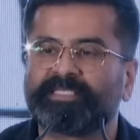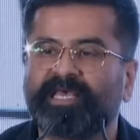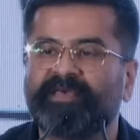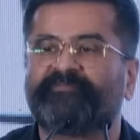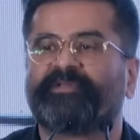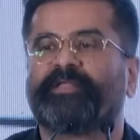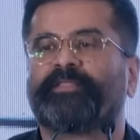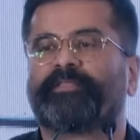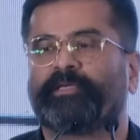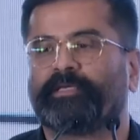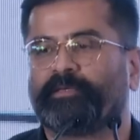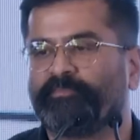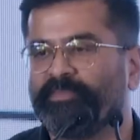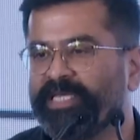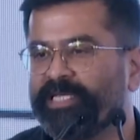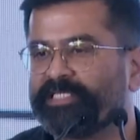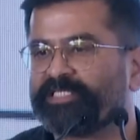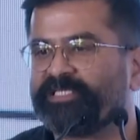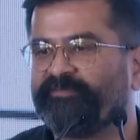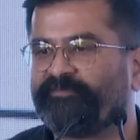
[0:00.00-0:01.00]
everything.
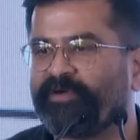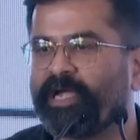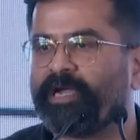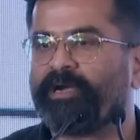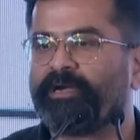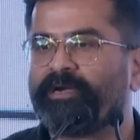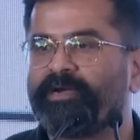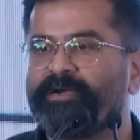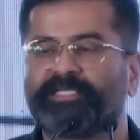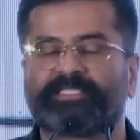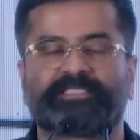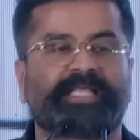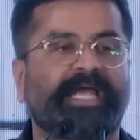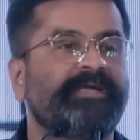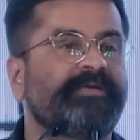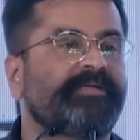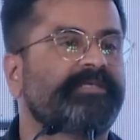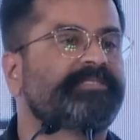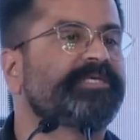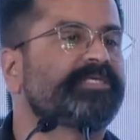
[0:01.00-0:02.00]
BSE 500 is
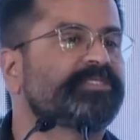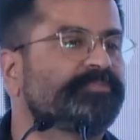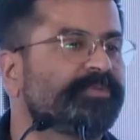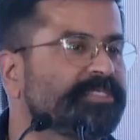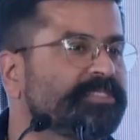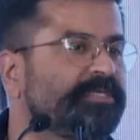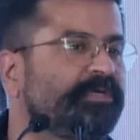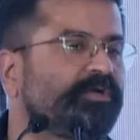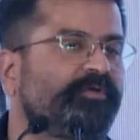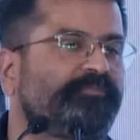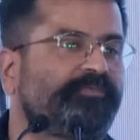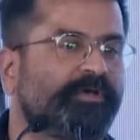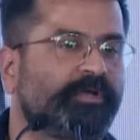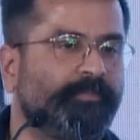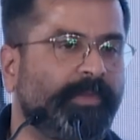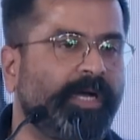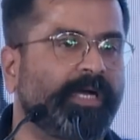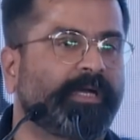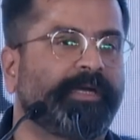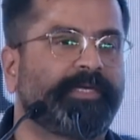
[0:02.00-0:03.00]
96% of our
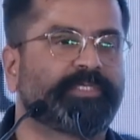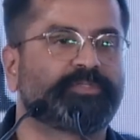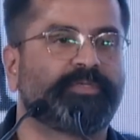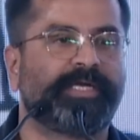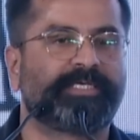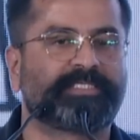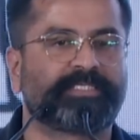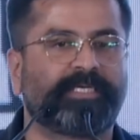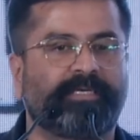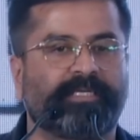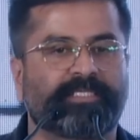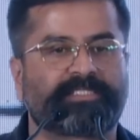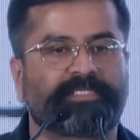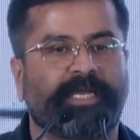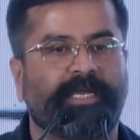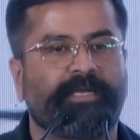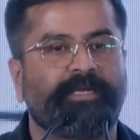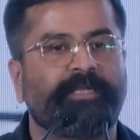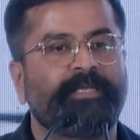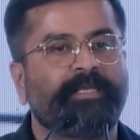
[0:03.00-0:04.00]
market. So let's
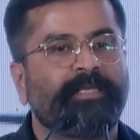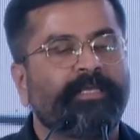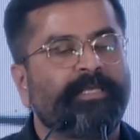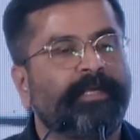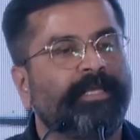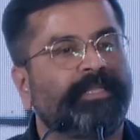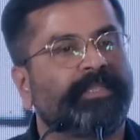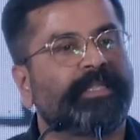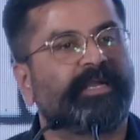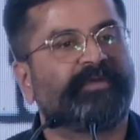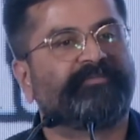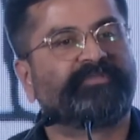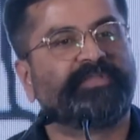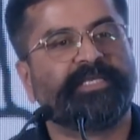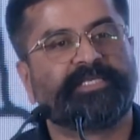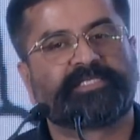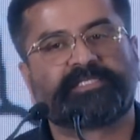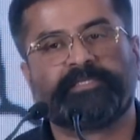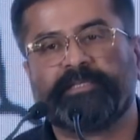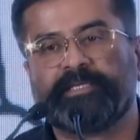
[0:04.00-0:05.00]
understand that if
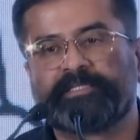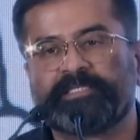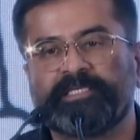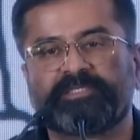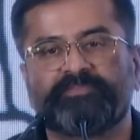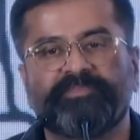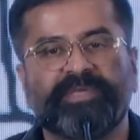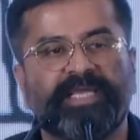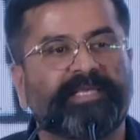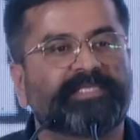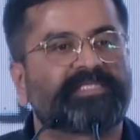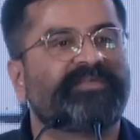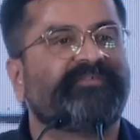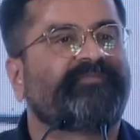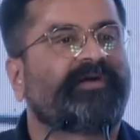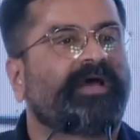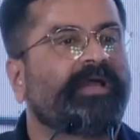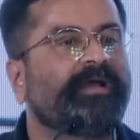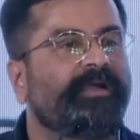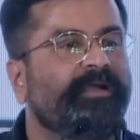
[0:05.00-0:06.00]
this is BSE
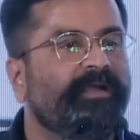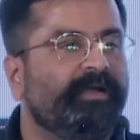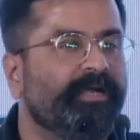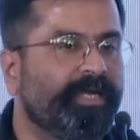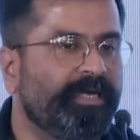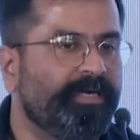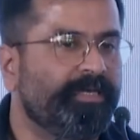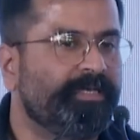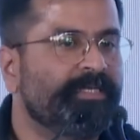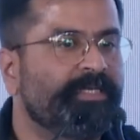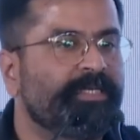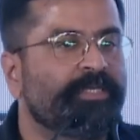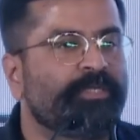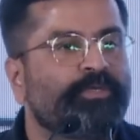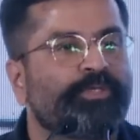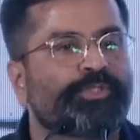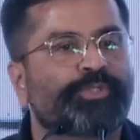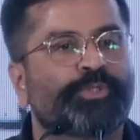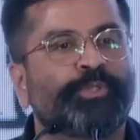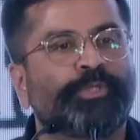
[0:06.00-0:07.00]
500,
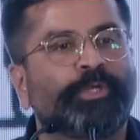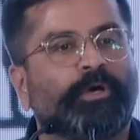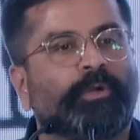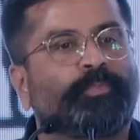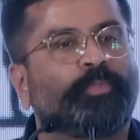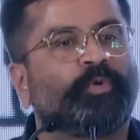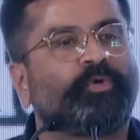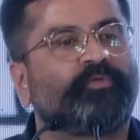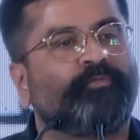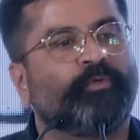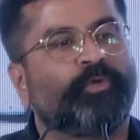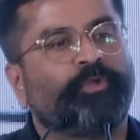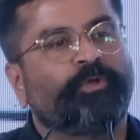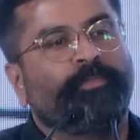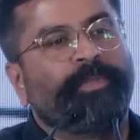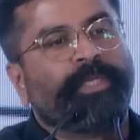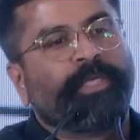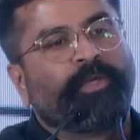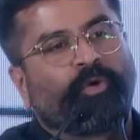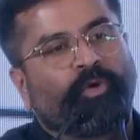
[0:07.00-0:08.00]
should your portfolio
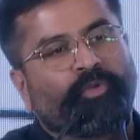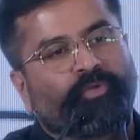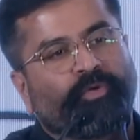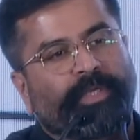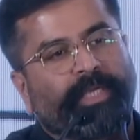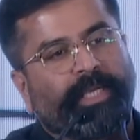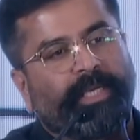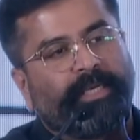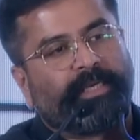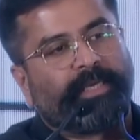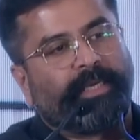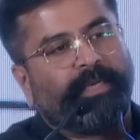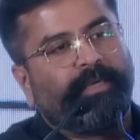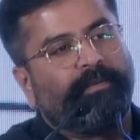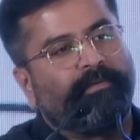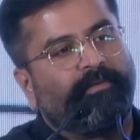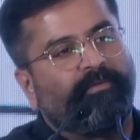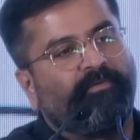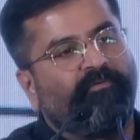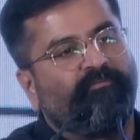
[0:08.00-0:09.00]
be growth
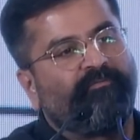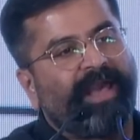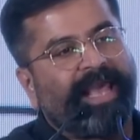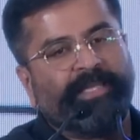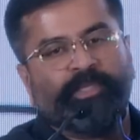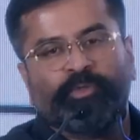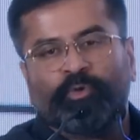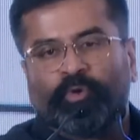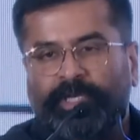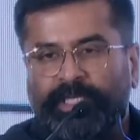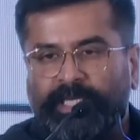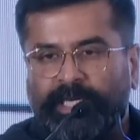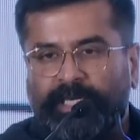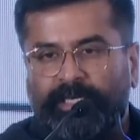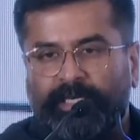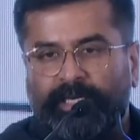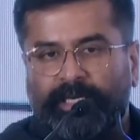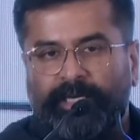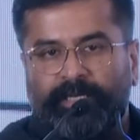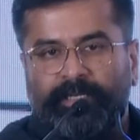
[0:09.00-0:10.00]
oriented, value
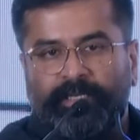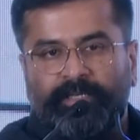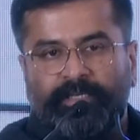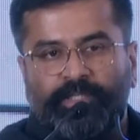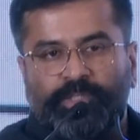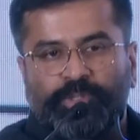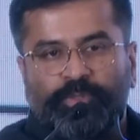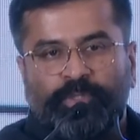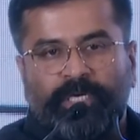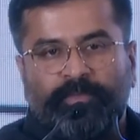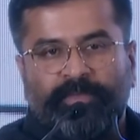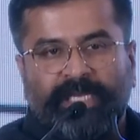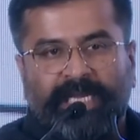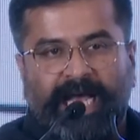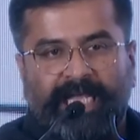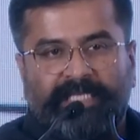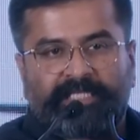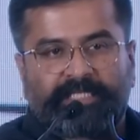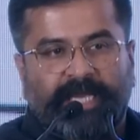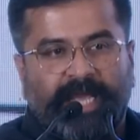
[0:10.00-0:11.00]
oriented? Should it be
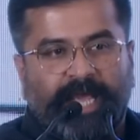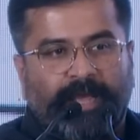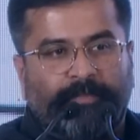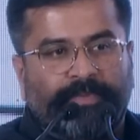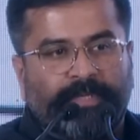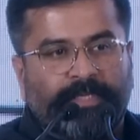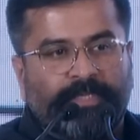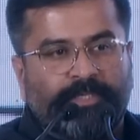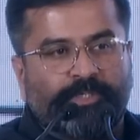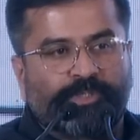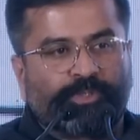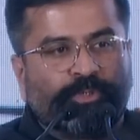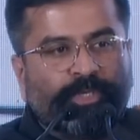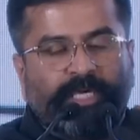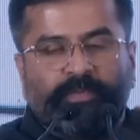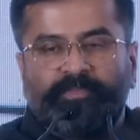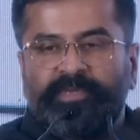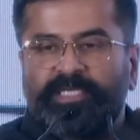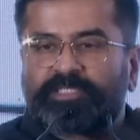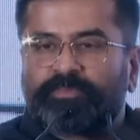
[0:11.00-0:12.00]
large cap? Should
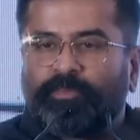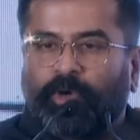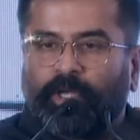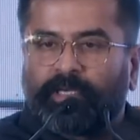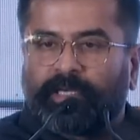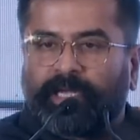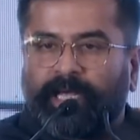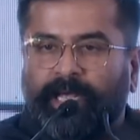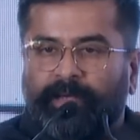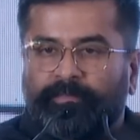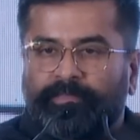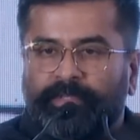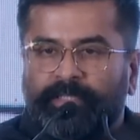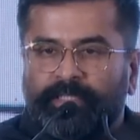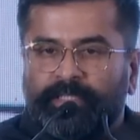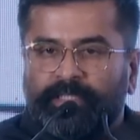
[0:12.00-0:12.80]
it be small cap?